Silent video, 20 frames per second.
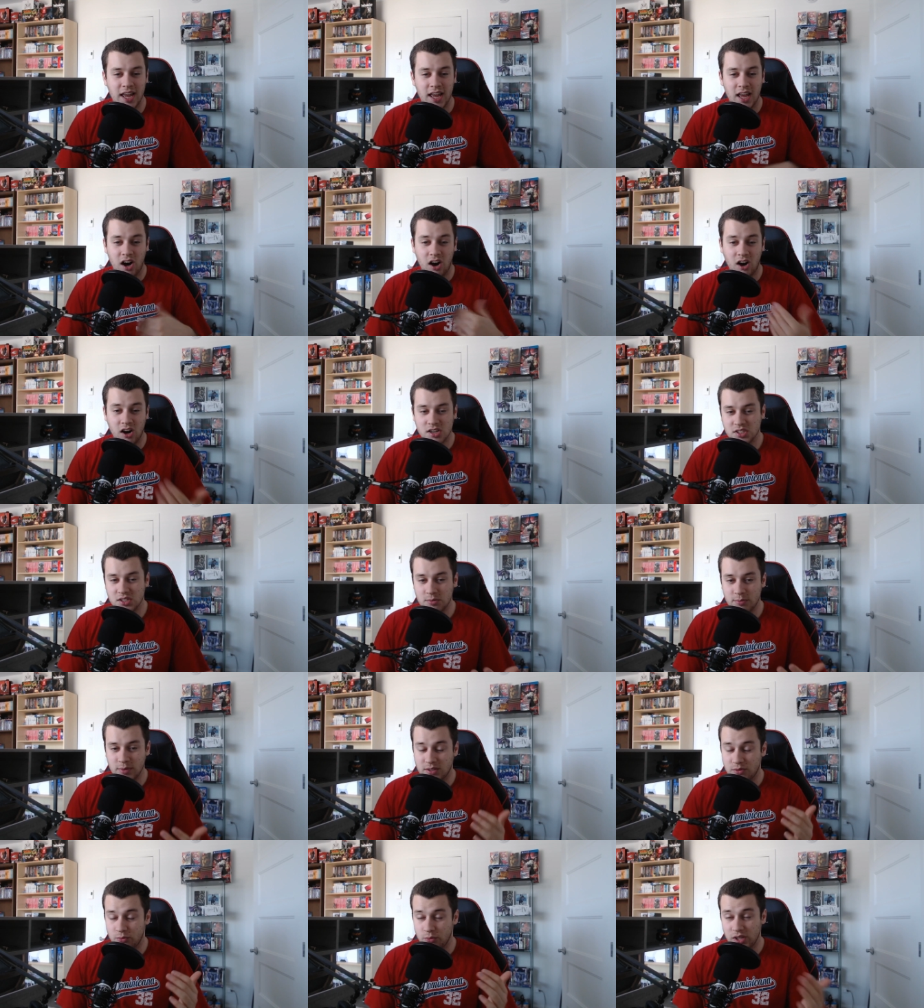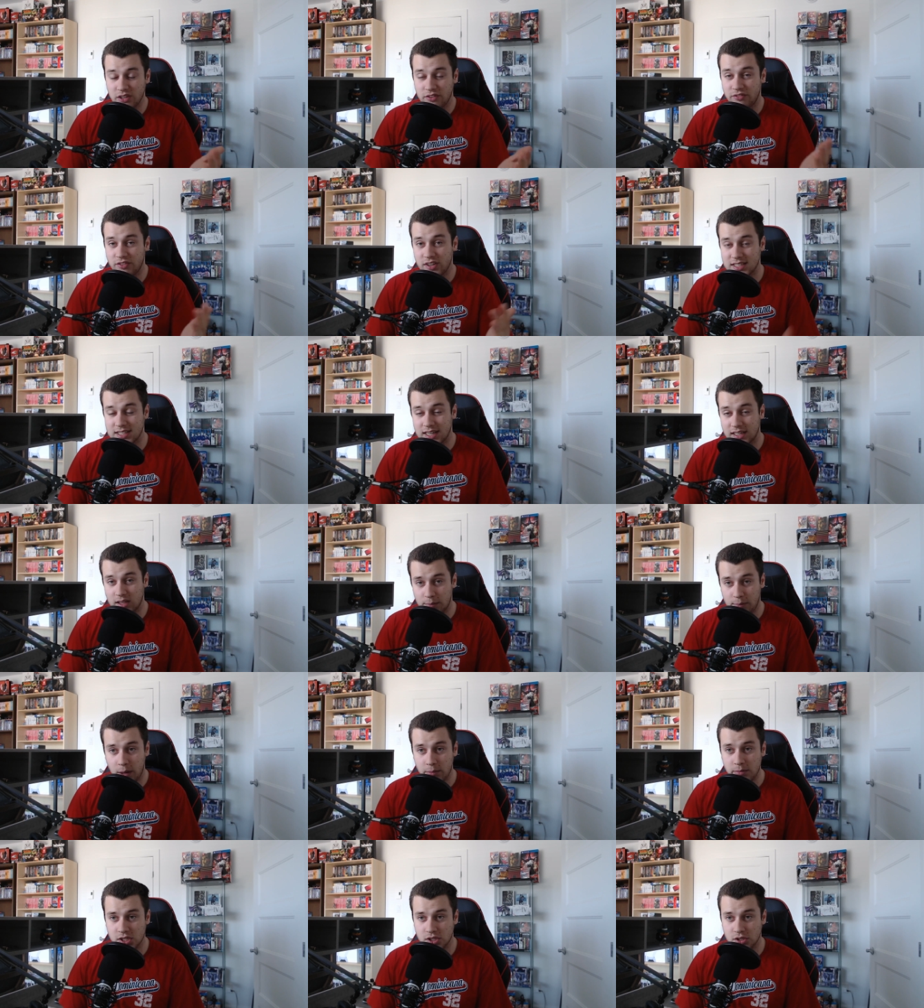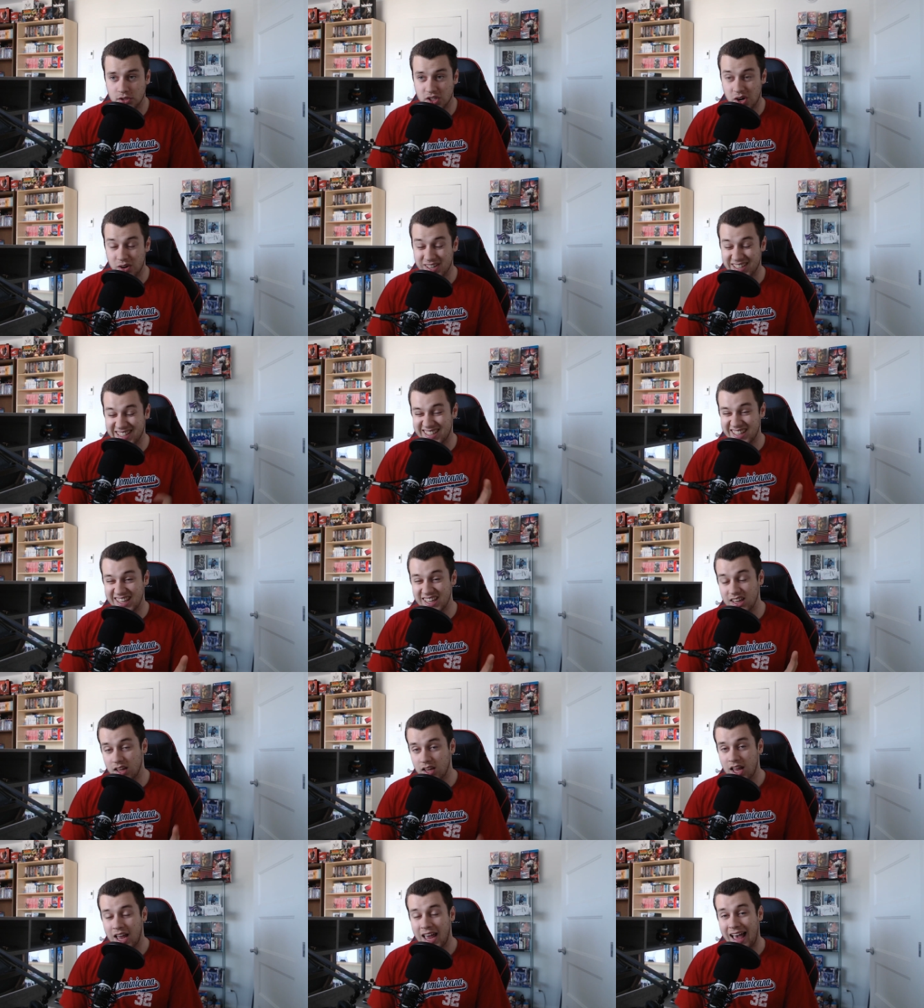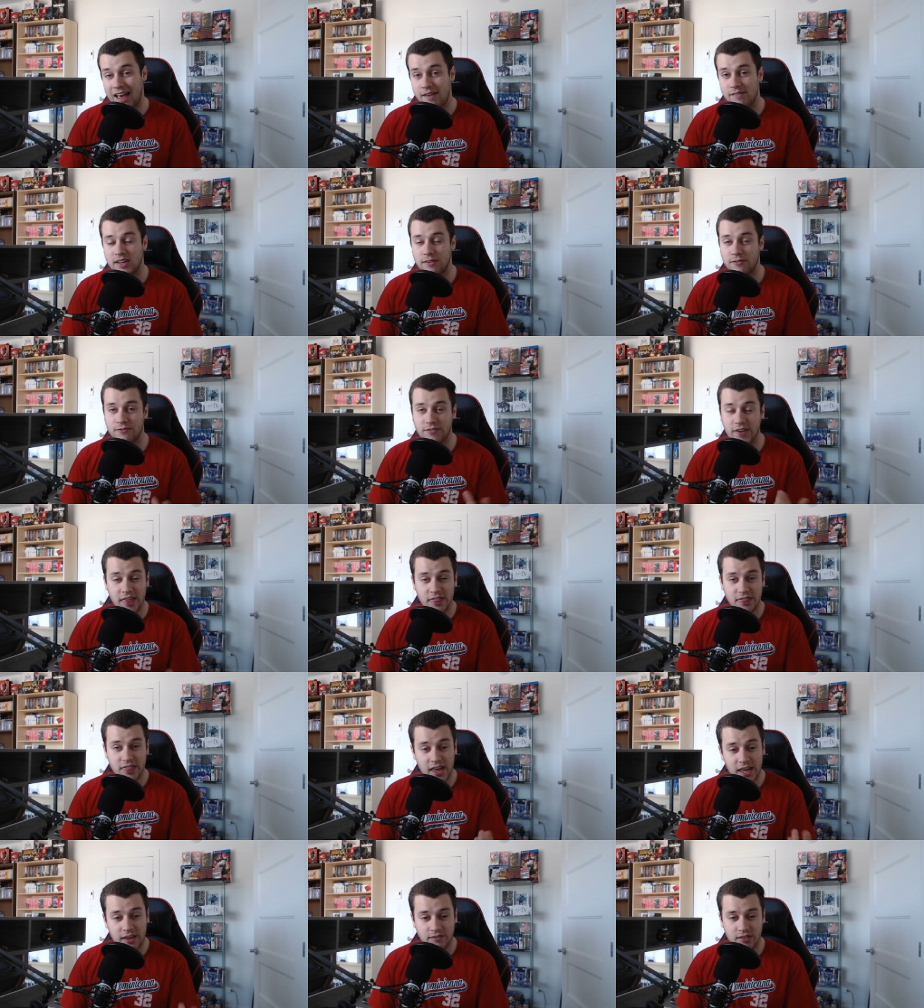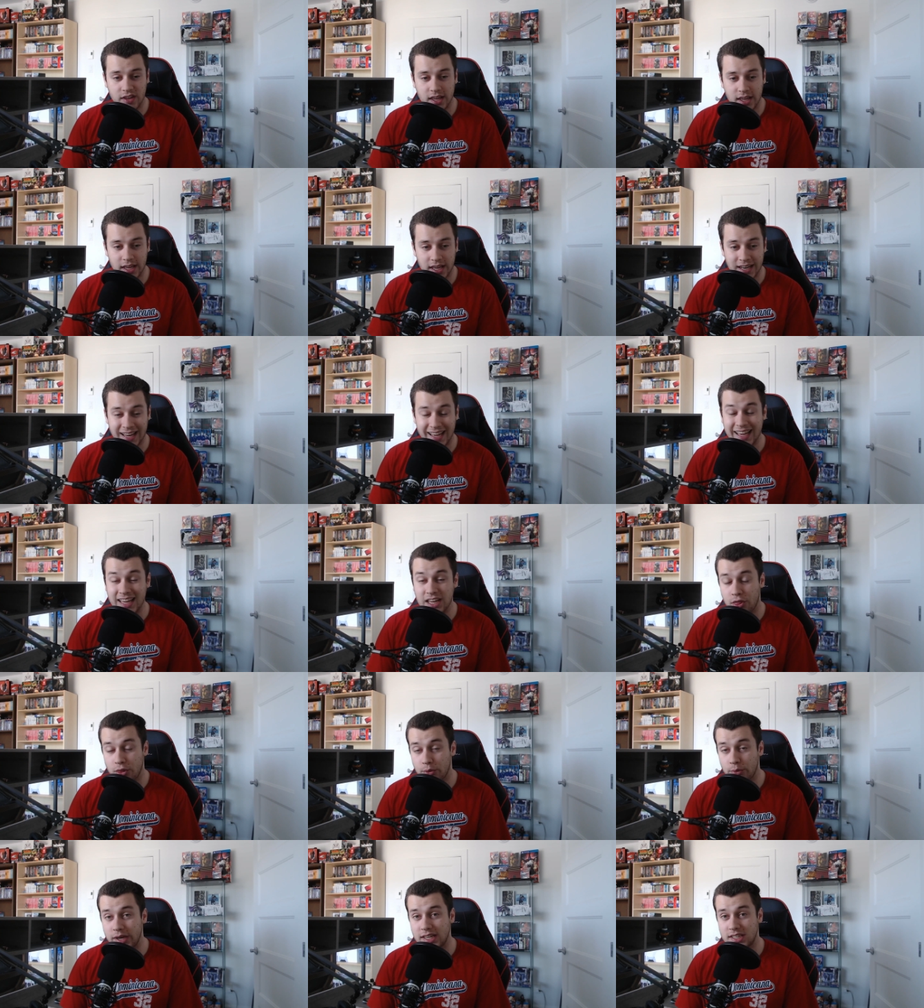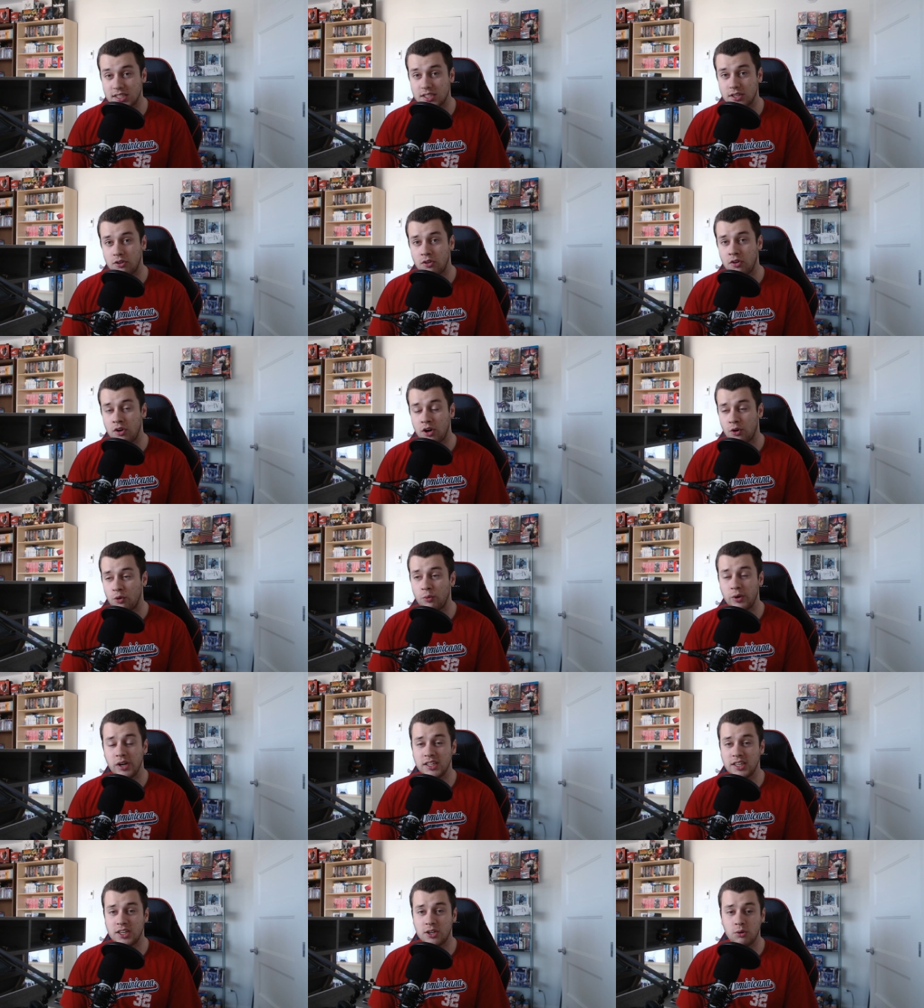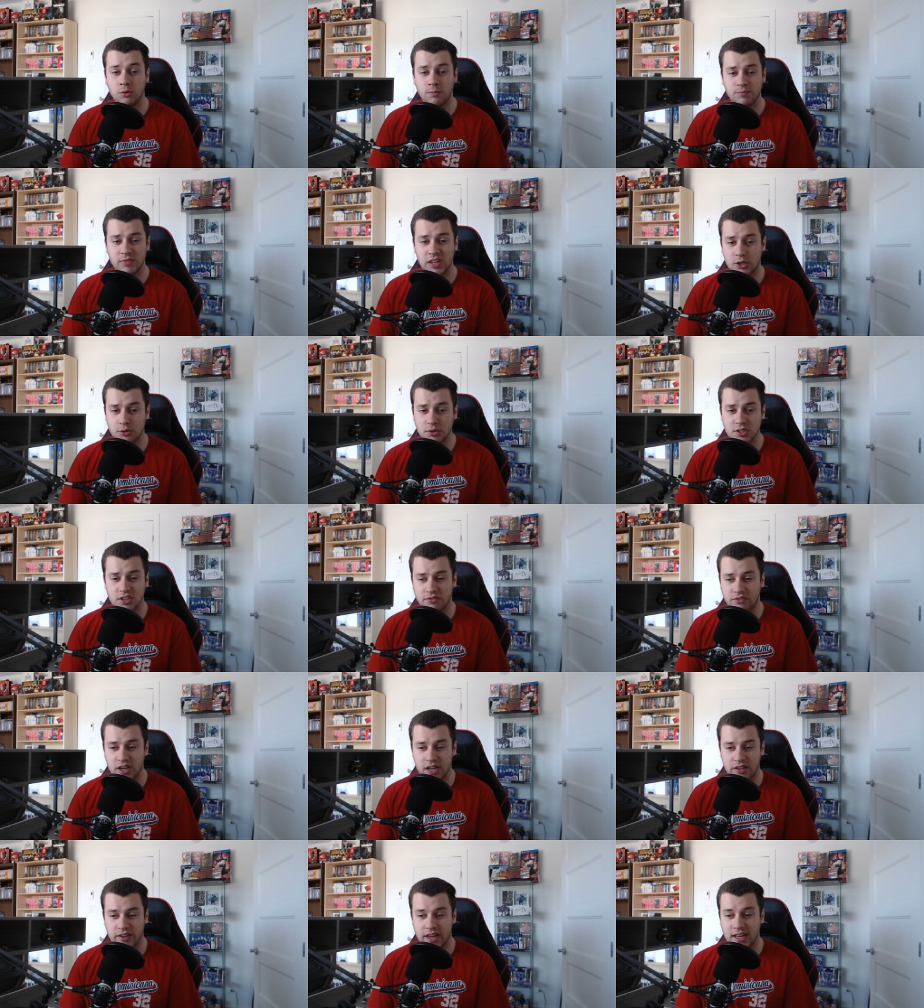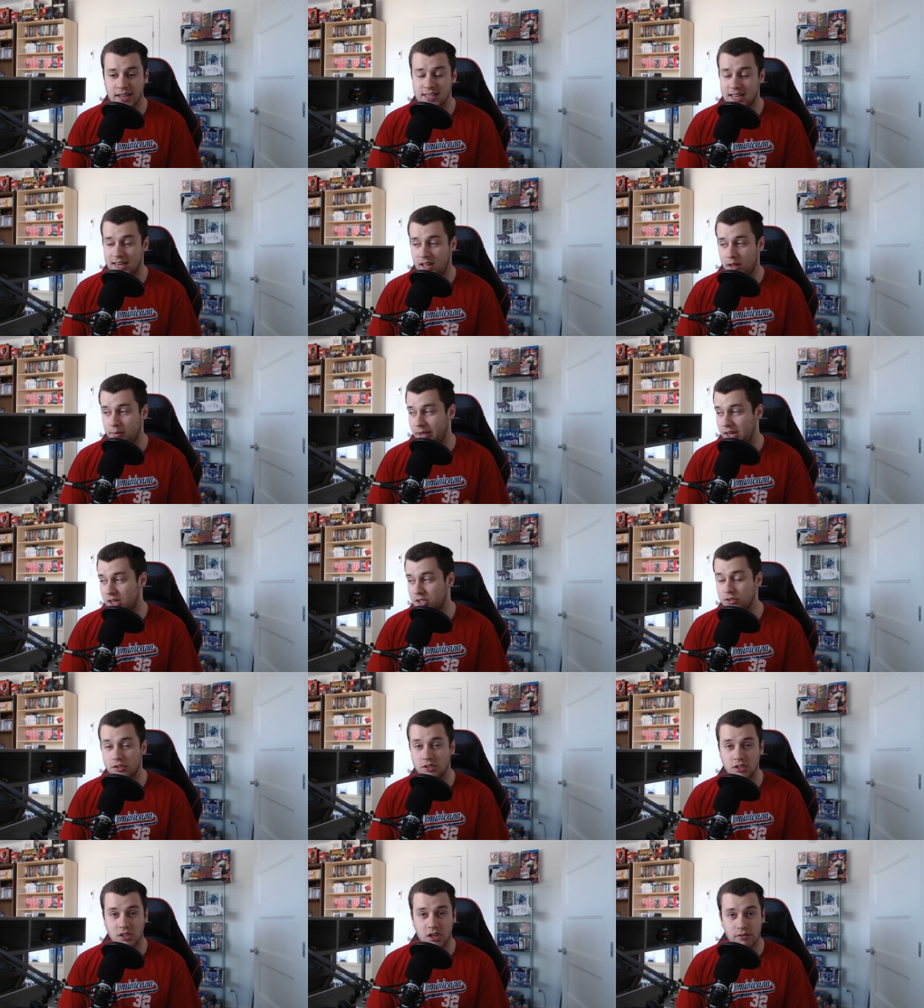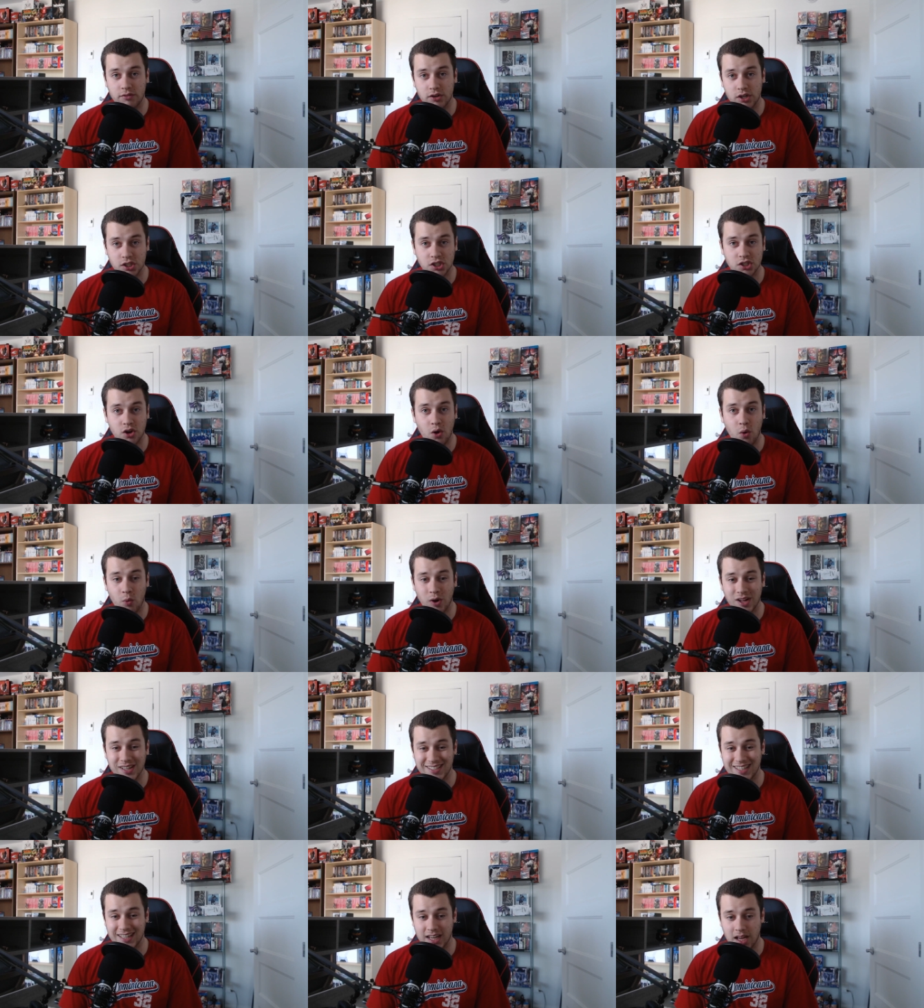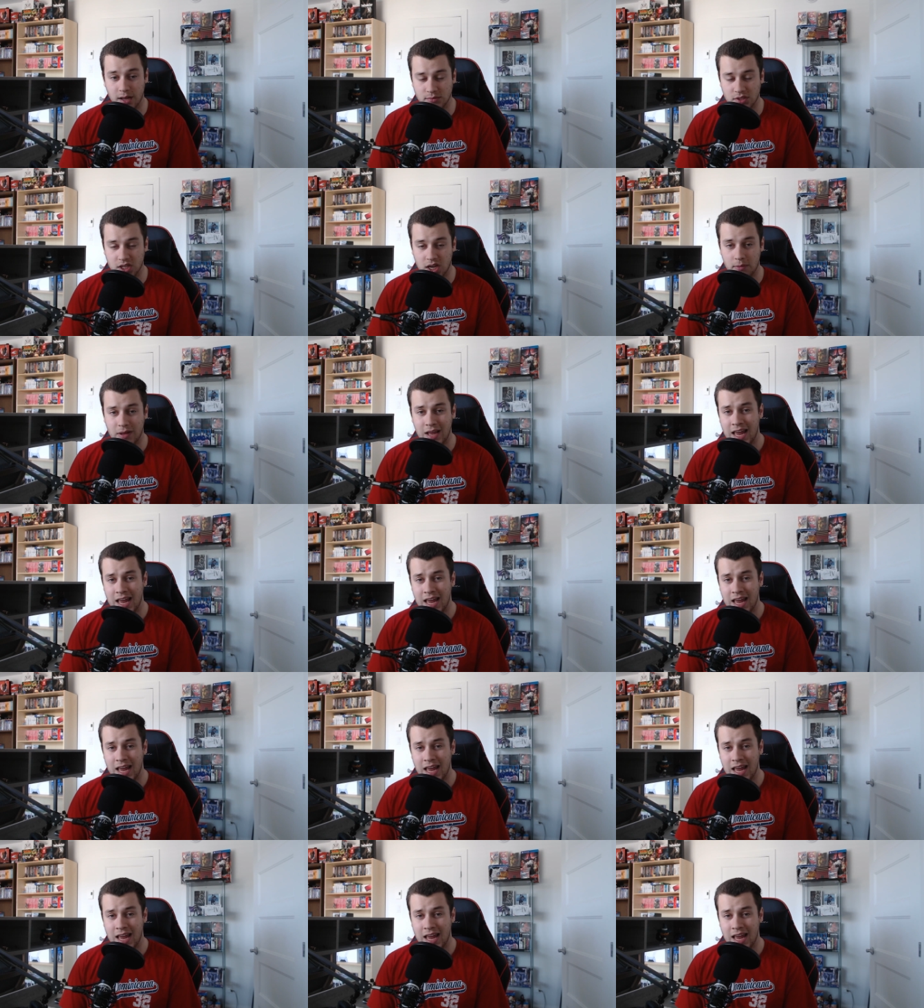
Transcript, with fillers: Awesome, it really feels like the publishers are still having faith in E three, so really cool. E three is a fun event, and I'll make sure to cover the show once it comes up.